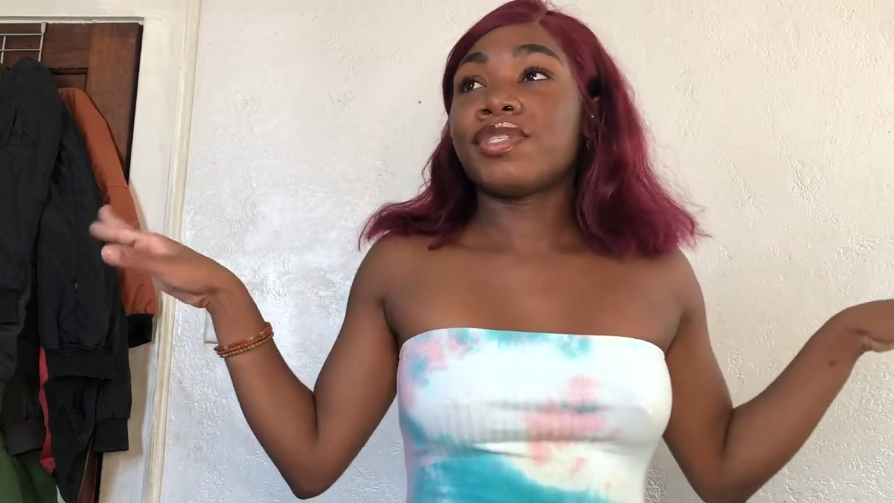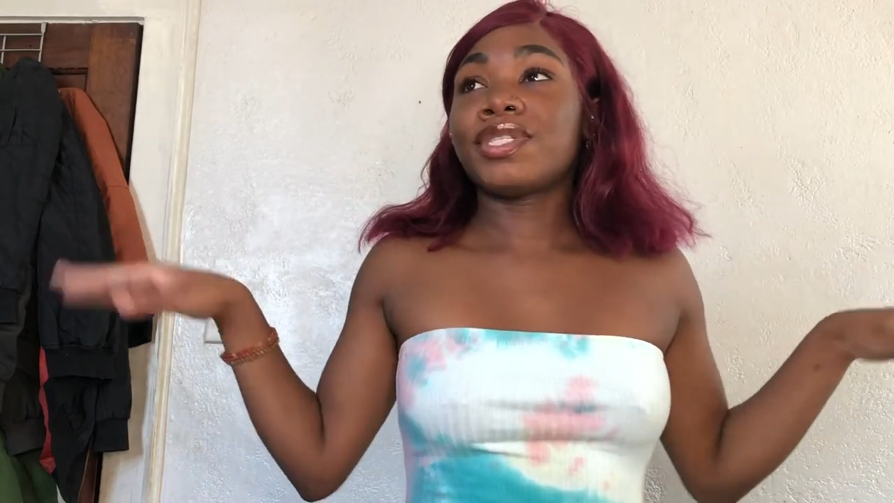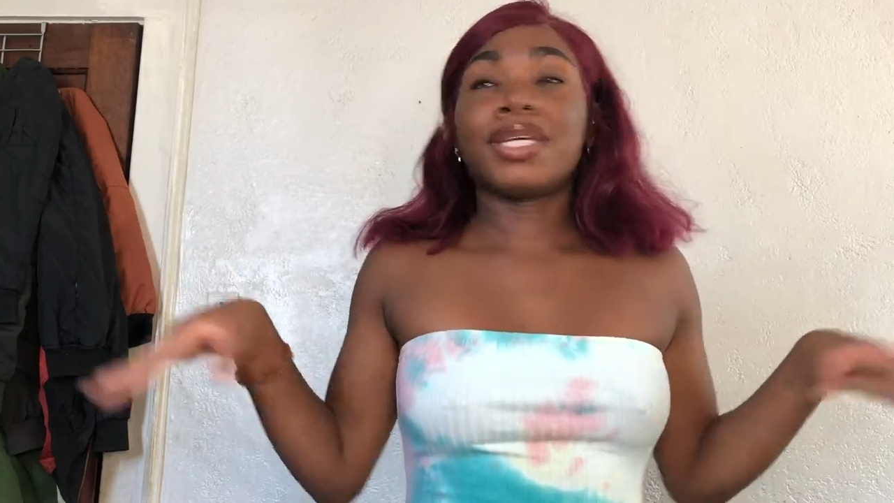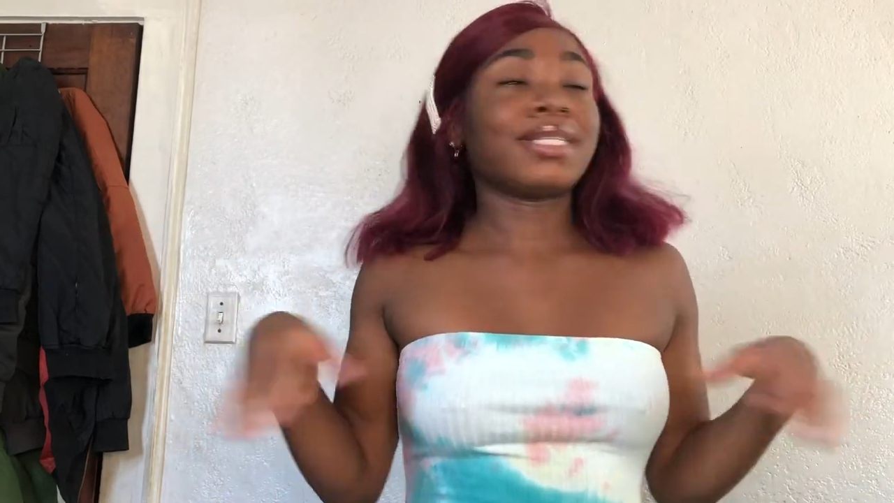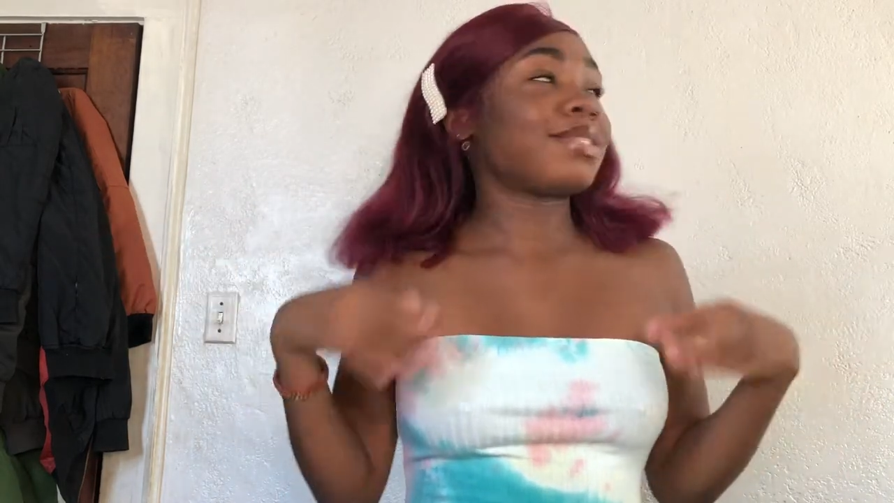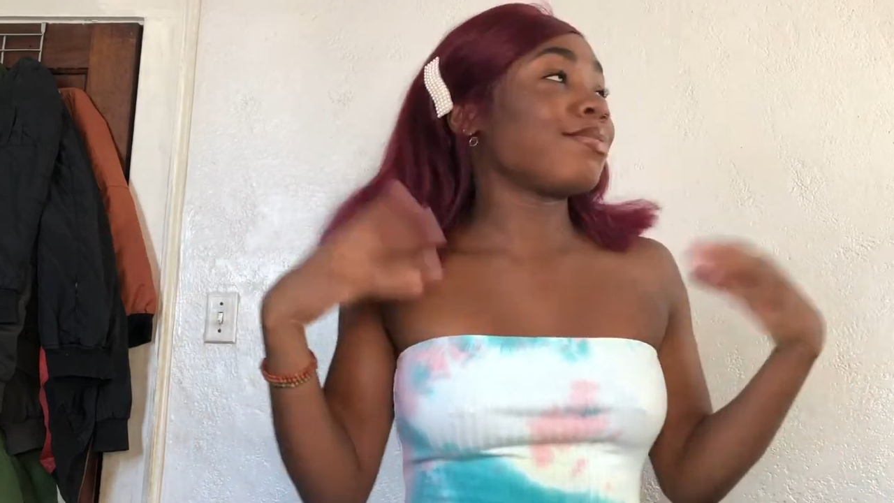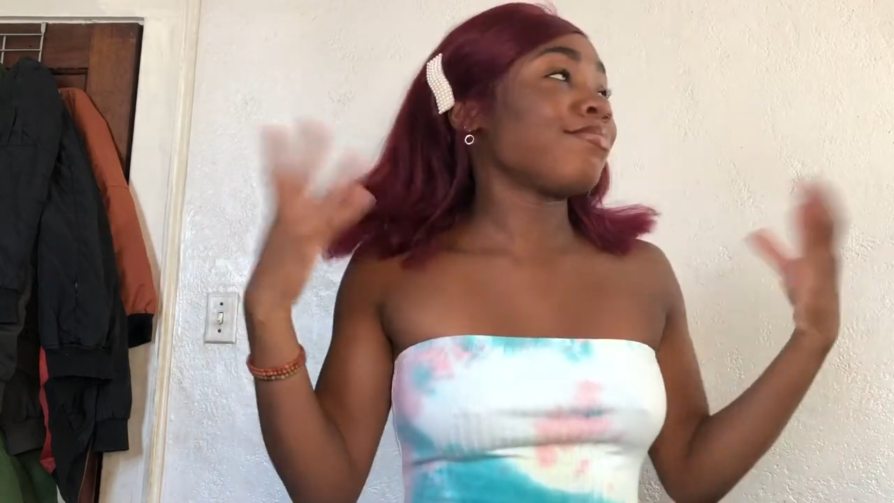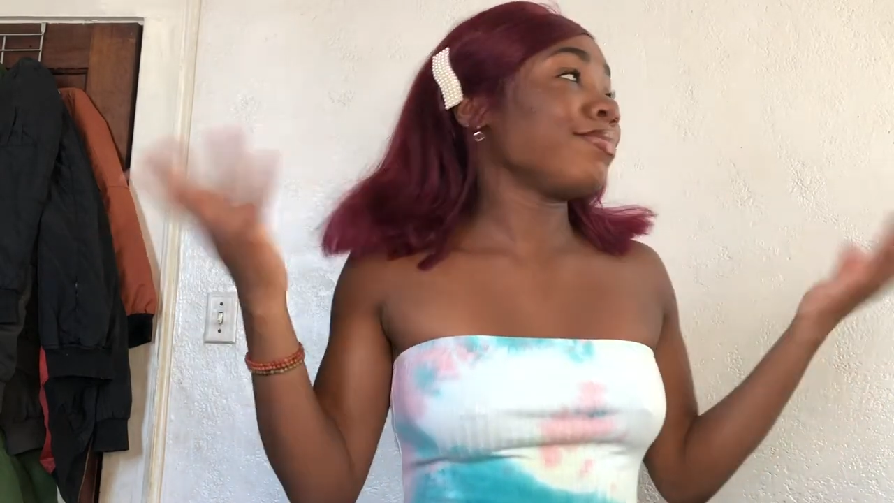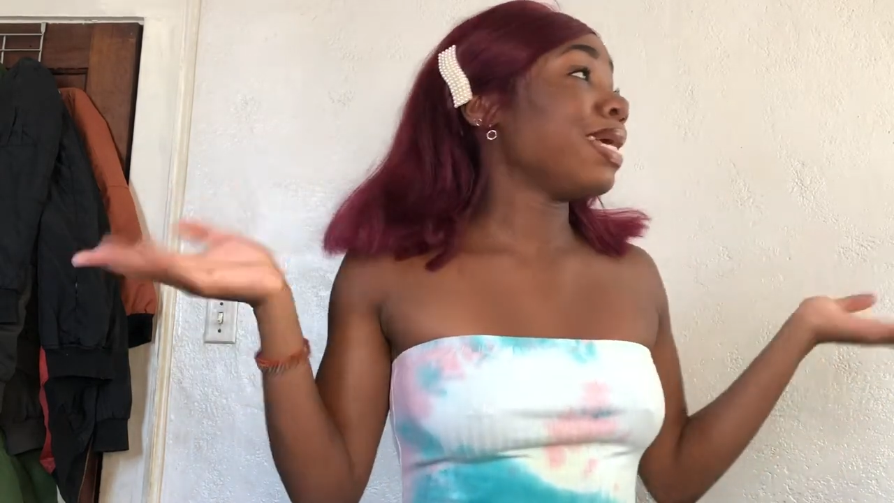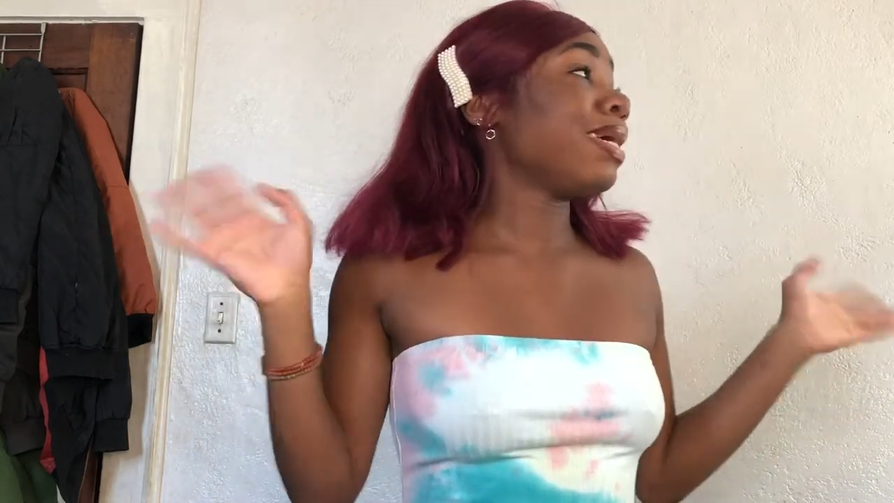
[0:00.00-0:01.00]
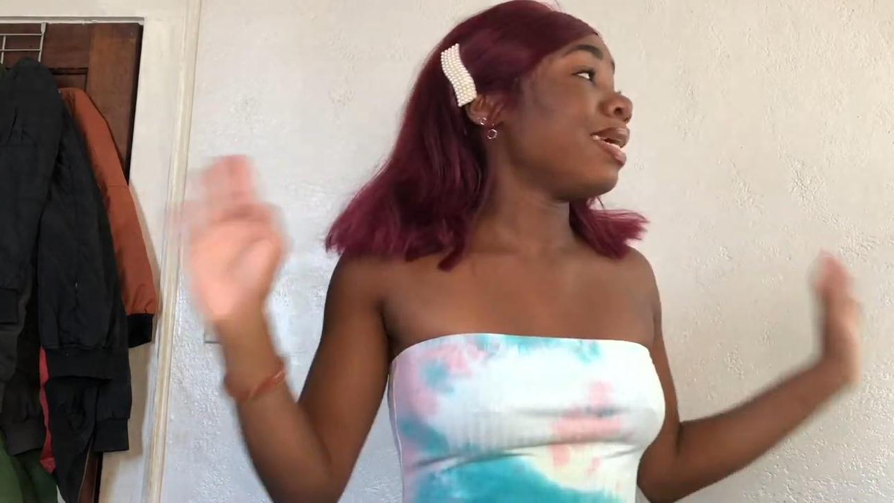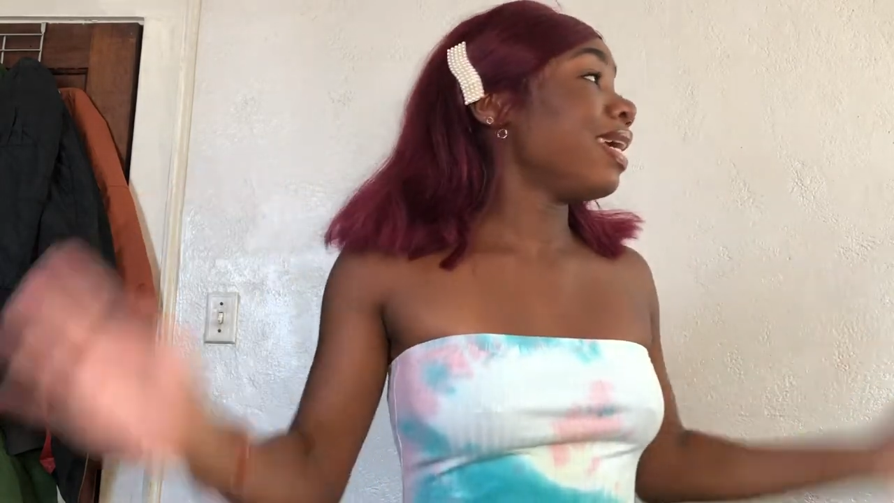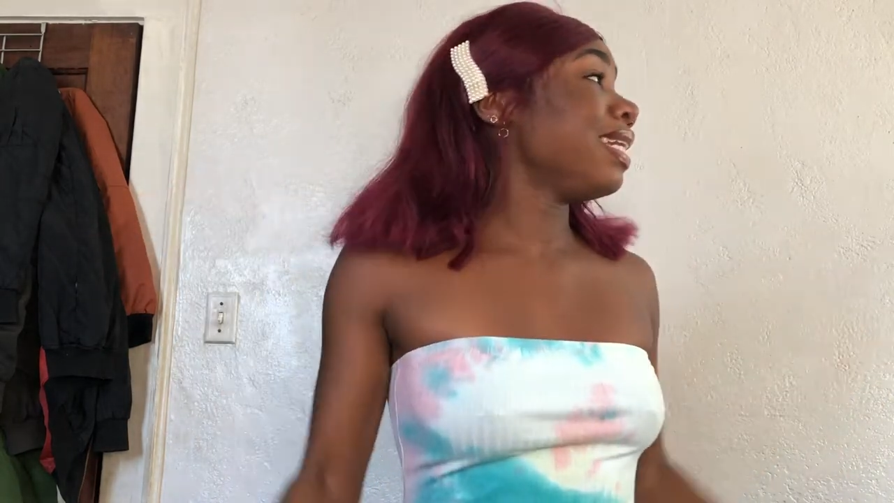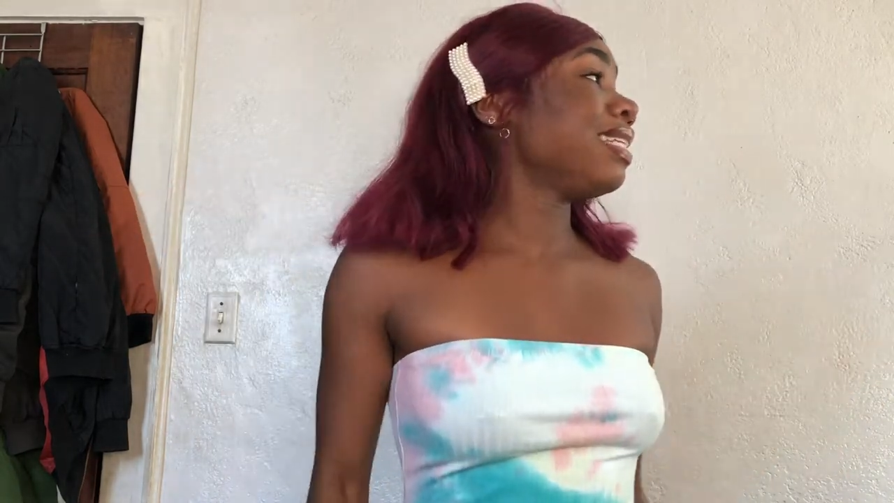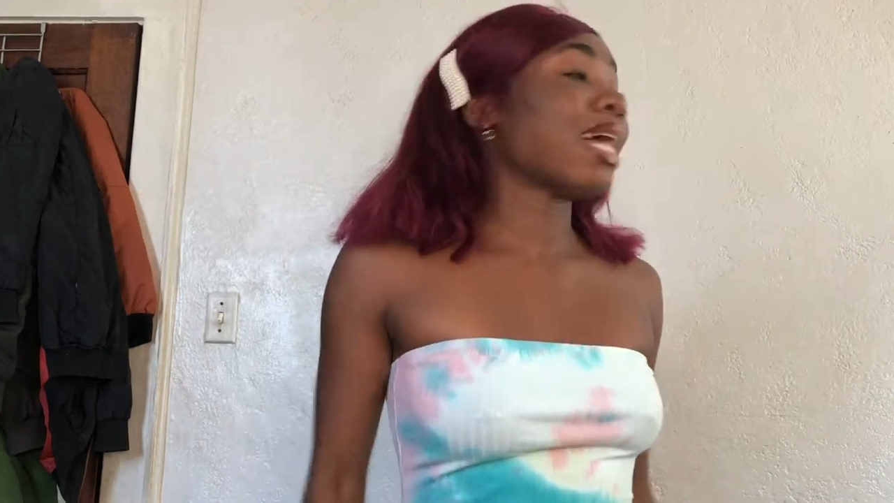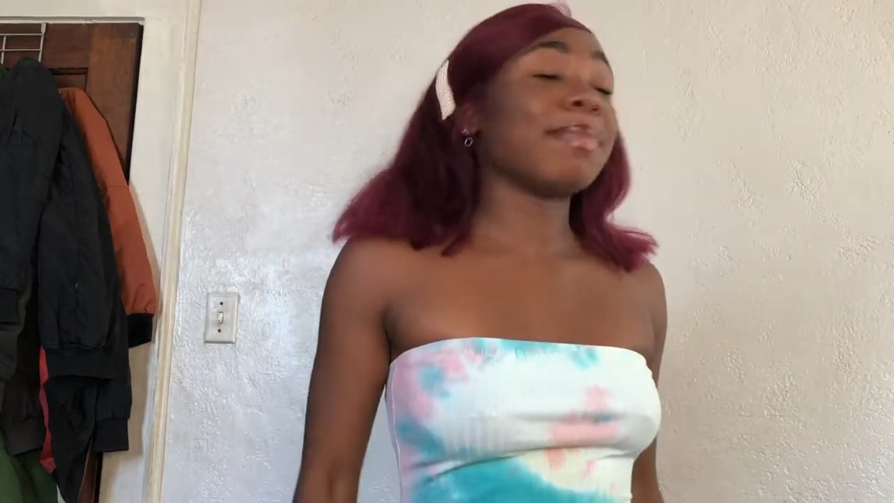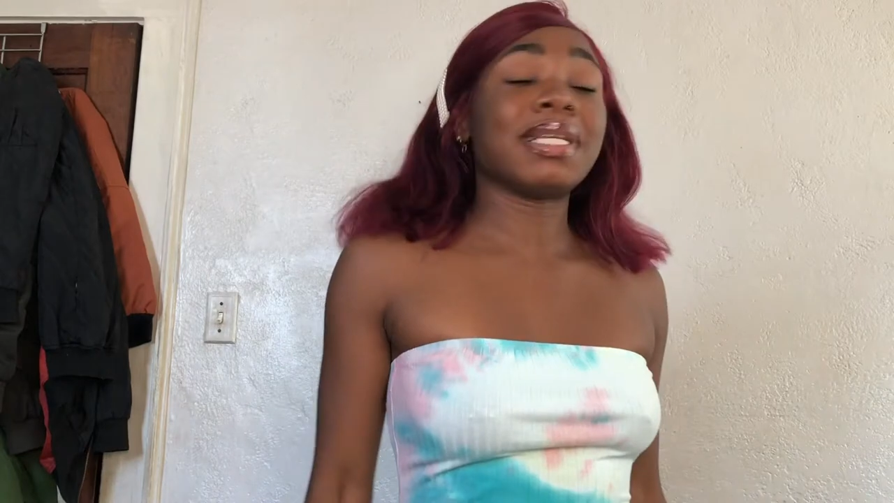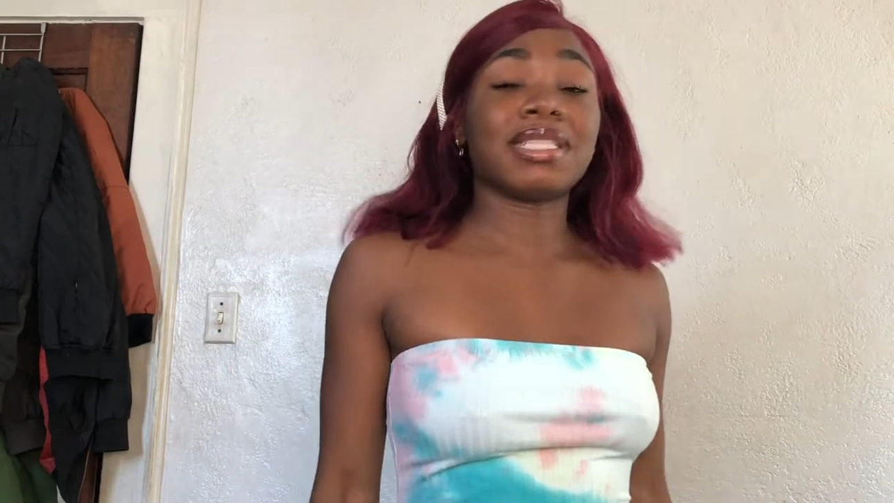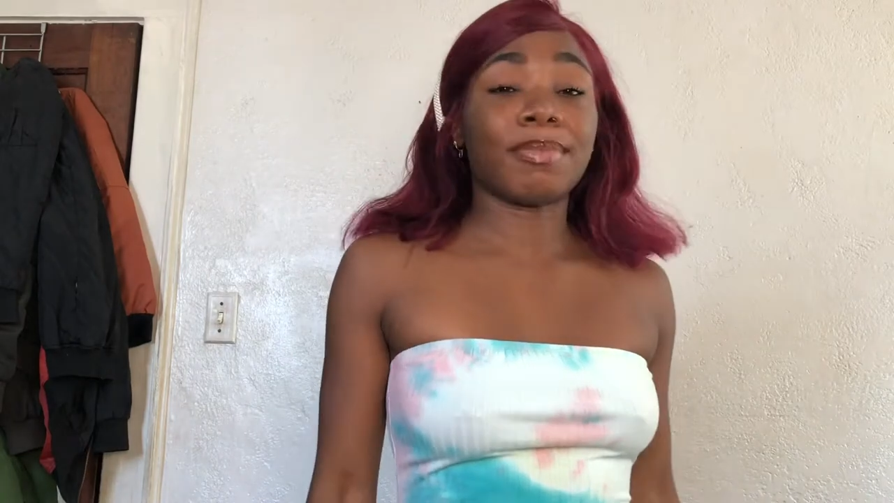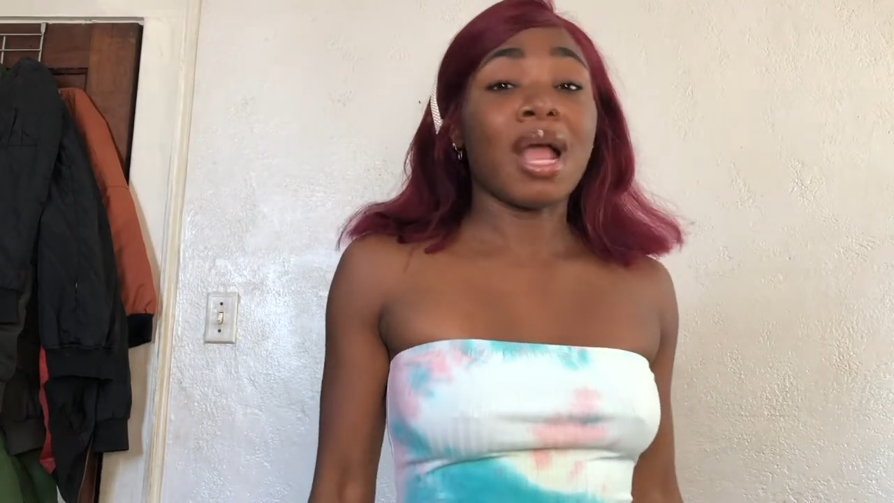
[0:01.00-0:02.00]
just any time in the
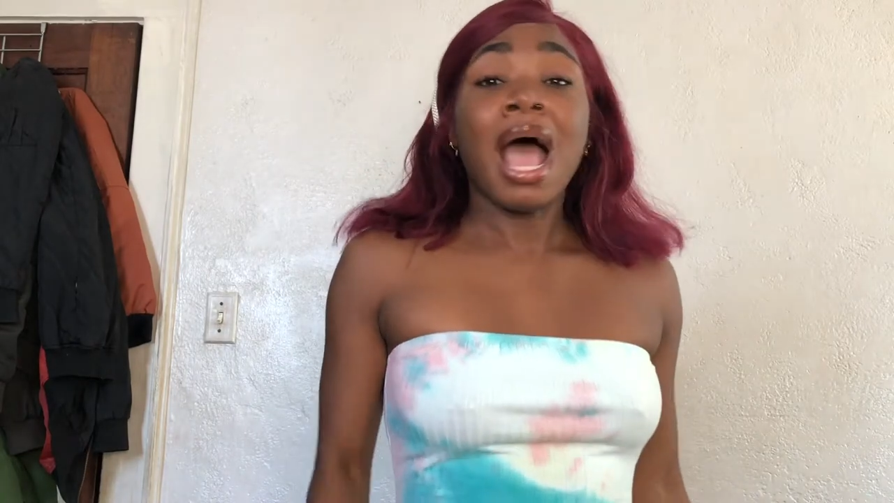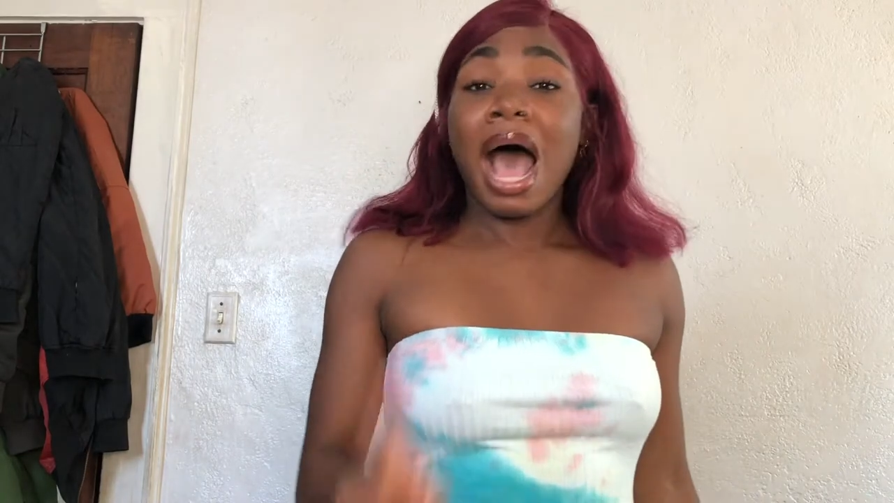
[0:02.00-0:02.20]
summer.